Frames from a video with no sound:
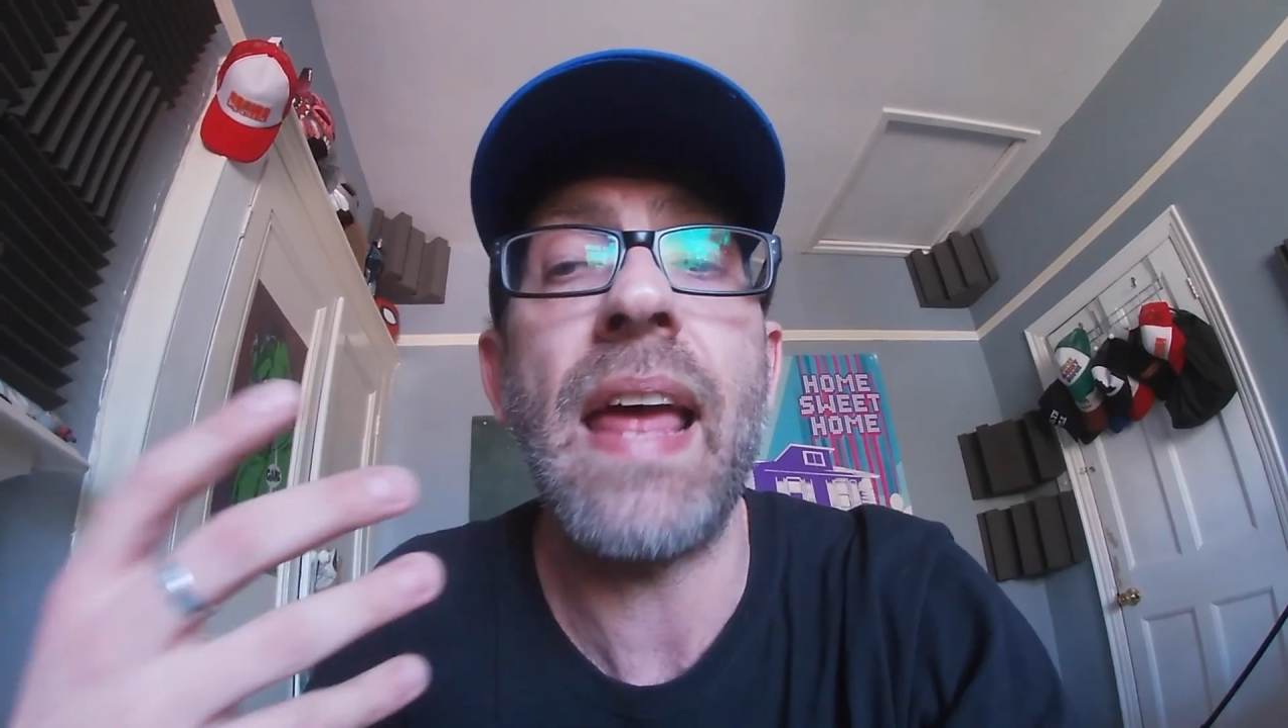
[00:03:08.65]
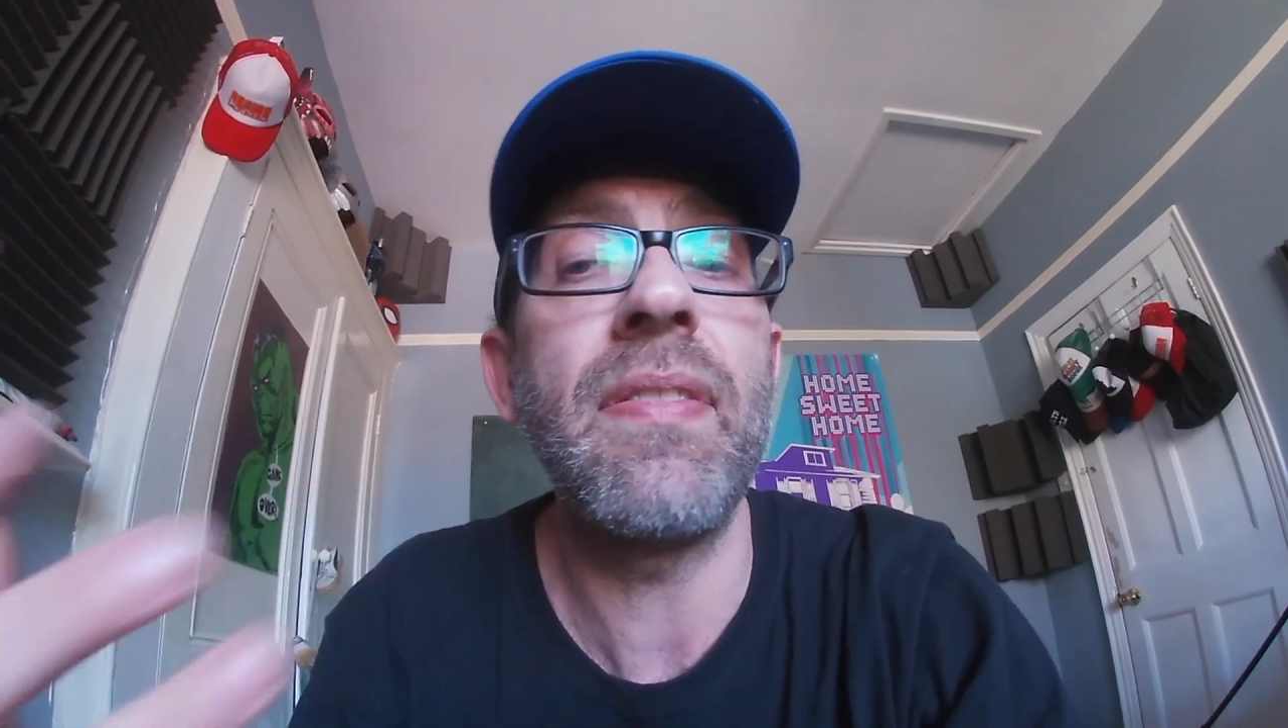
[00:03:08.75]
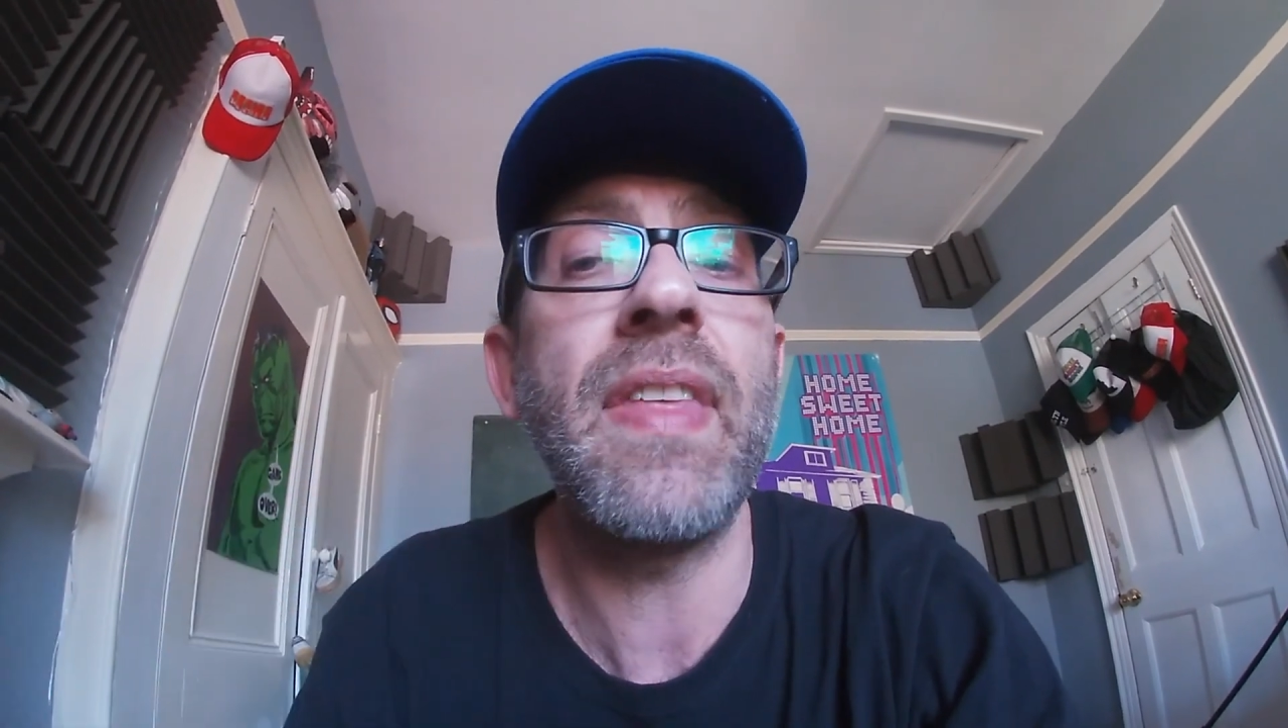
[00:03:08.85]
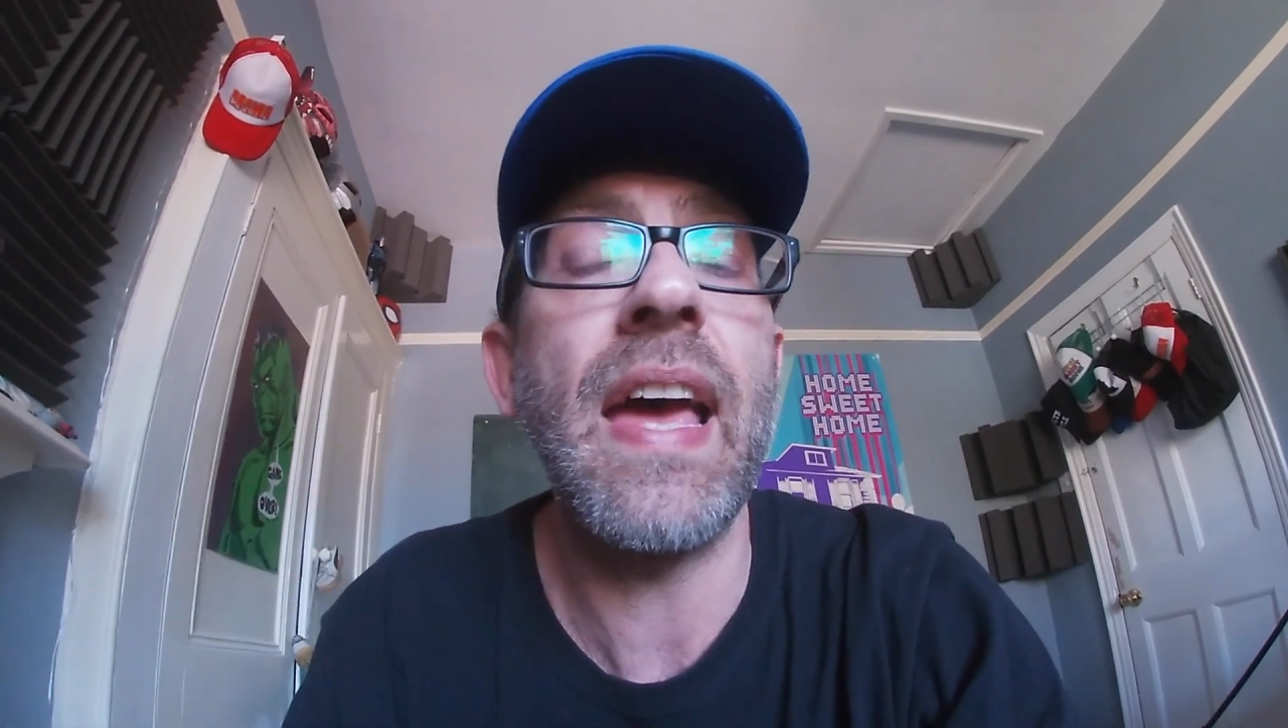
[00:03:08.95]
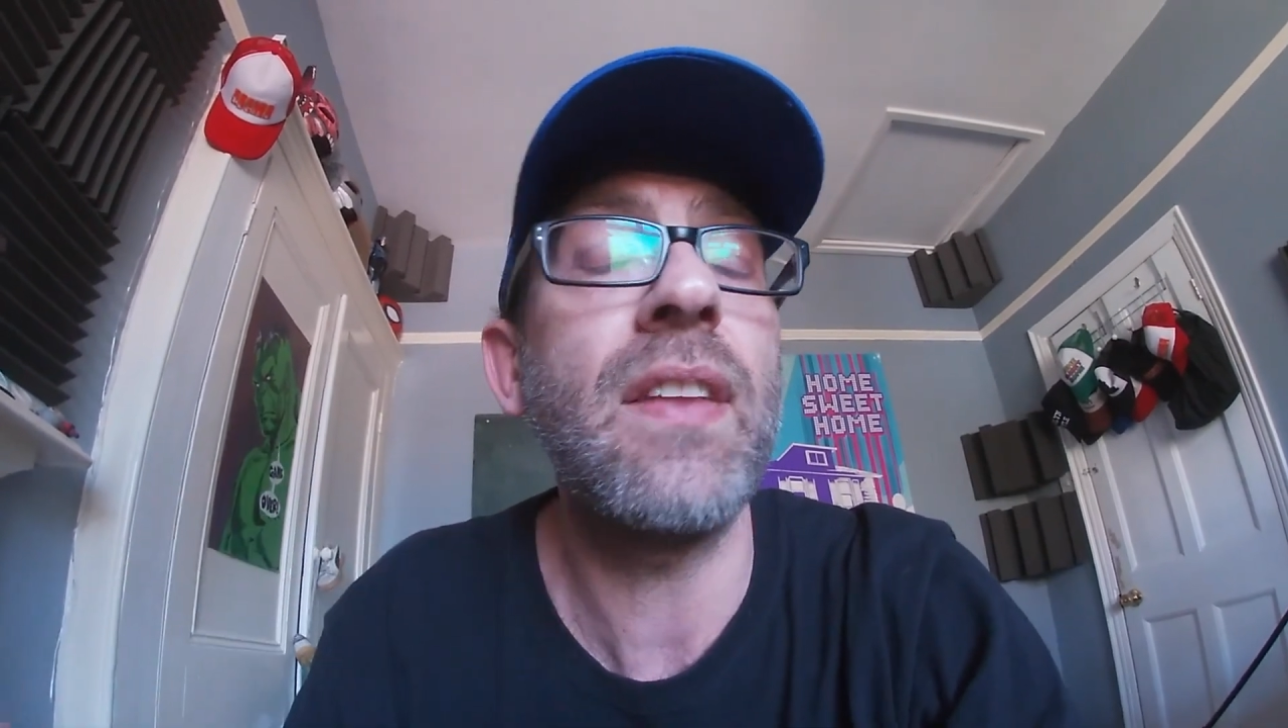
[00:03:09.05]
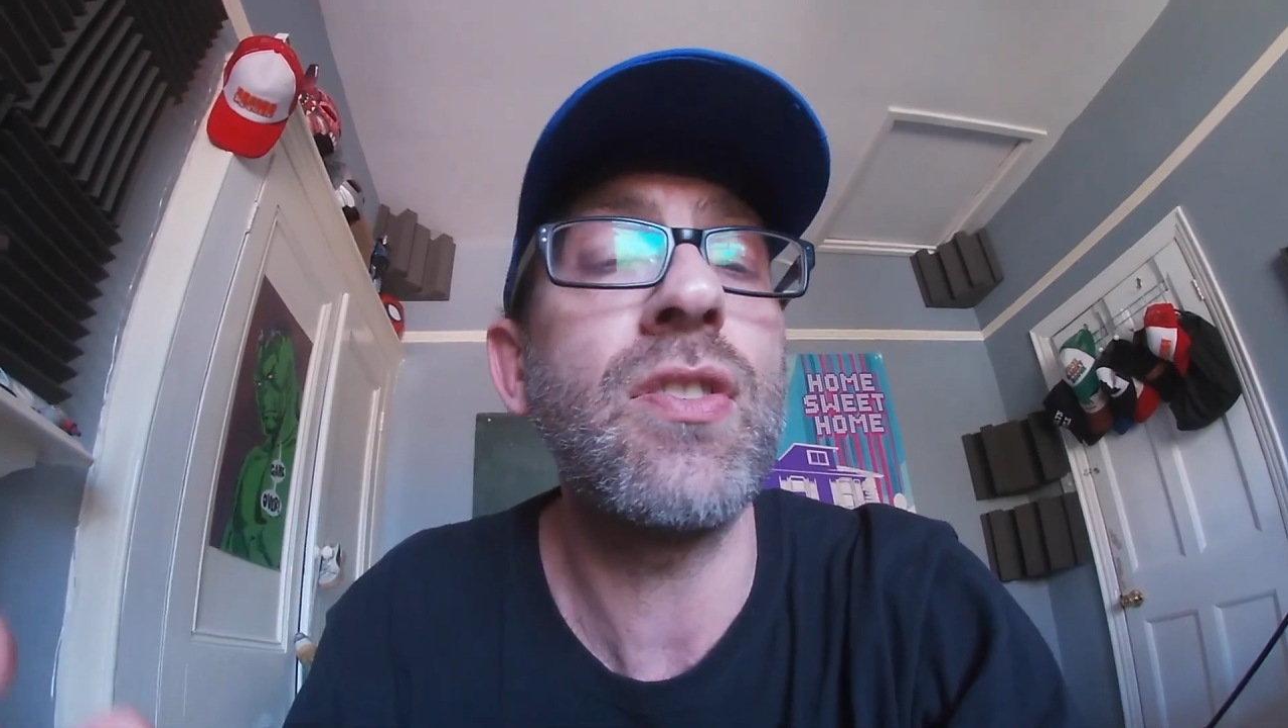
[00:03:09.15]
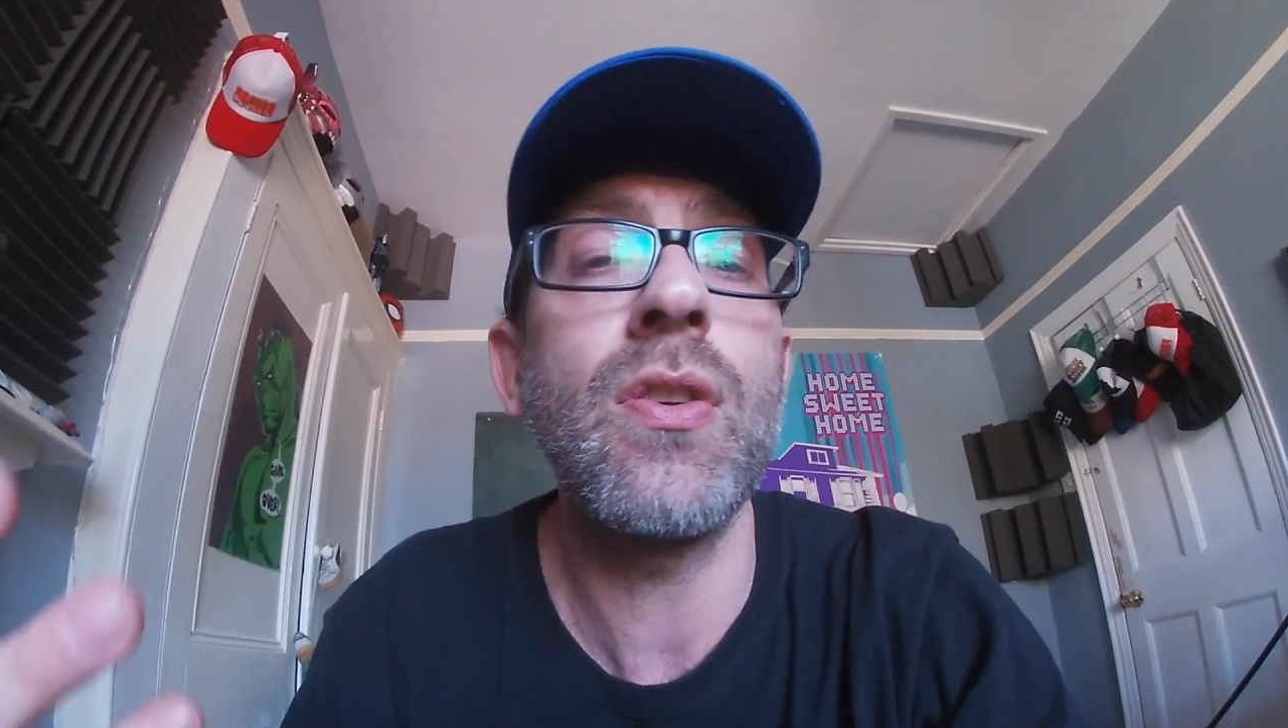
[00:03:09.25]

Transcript: add that